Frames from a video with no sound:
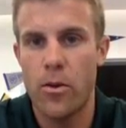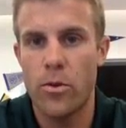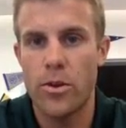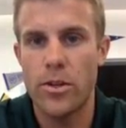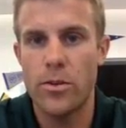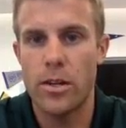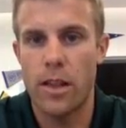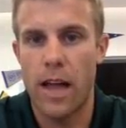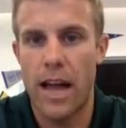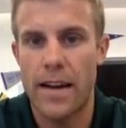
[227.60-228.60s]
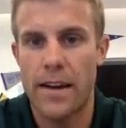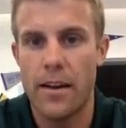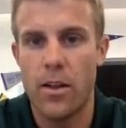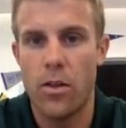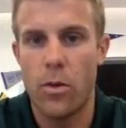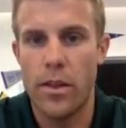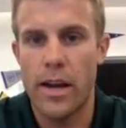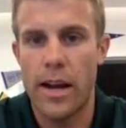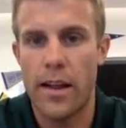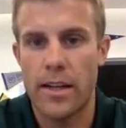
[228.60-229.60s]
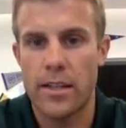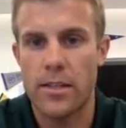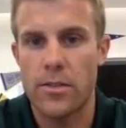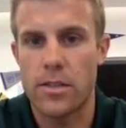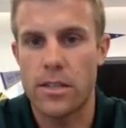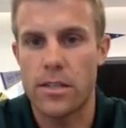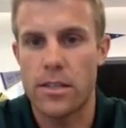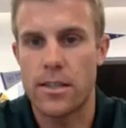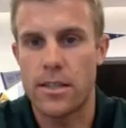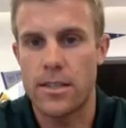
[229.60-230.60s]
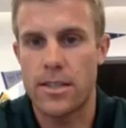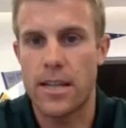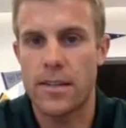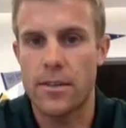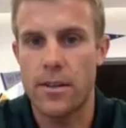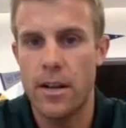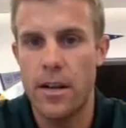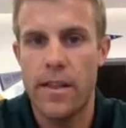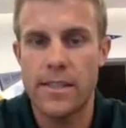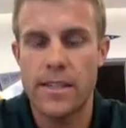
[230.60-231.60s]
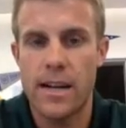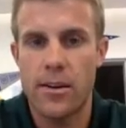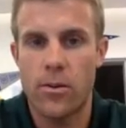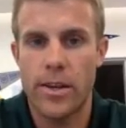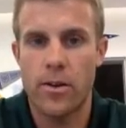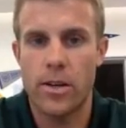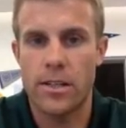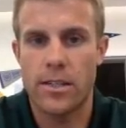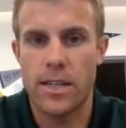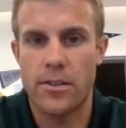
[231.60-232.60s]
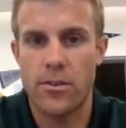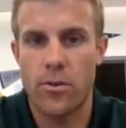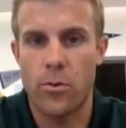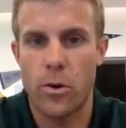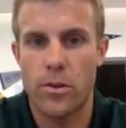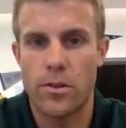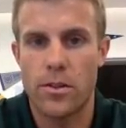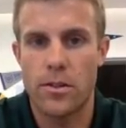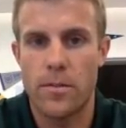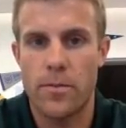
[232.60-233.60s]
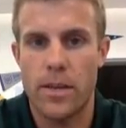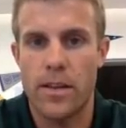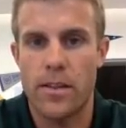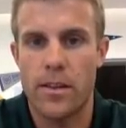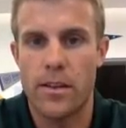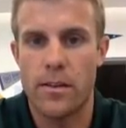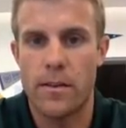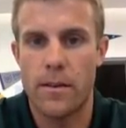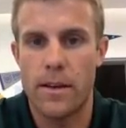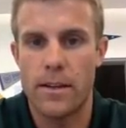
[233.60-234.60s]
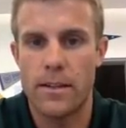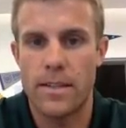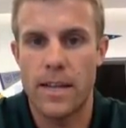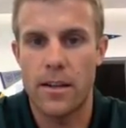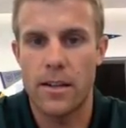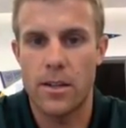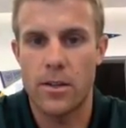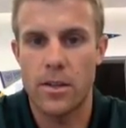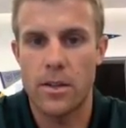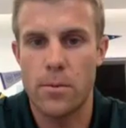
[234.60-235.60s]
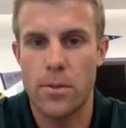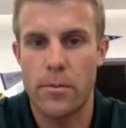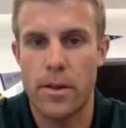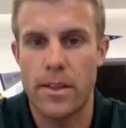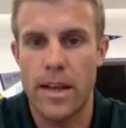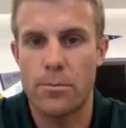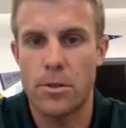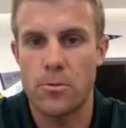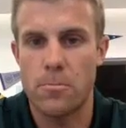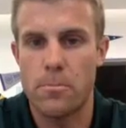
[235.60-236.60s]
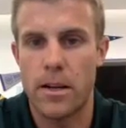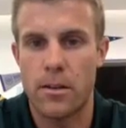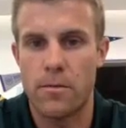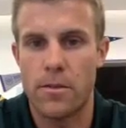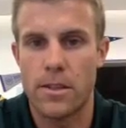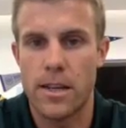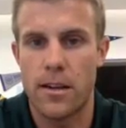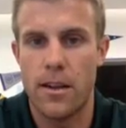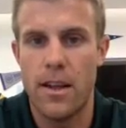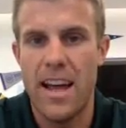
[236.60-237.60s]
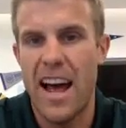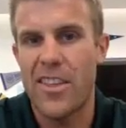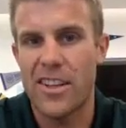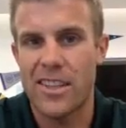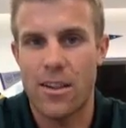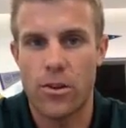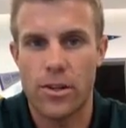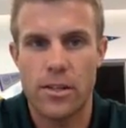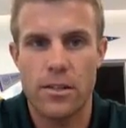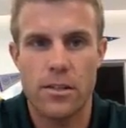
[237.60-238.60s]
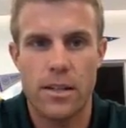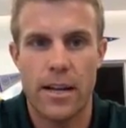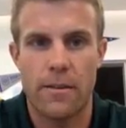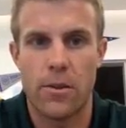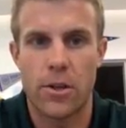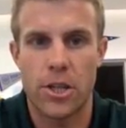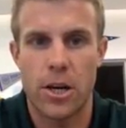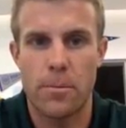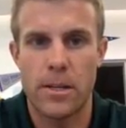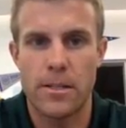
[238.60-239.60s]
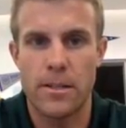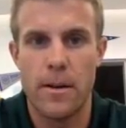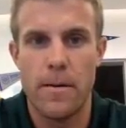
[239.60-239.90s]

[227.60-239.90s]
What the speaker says: when you do Align, the one that I like to use is this Center. That's not only going to center the words in the cell, it's also going to put them in the absolute middle of the cell. I think that looks kind of the sharpest.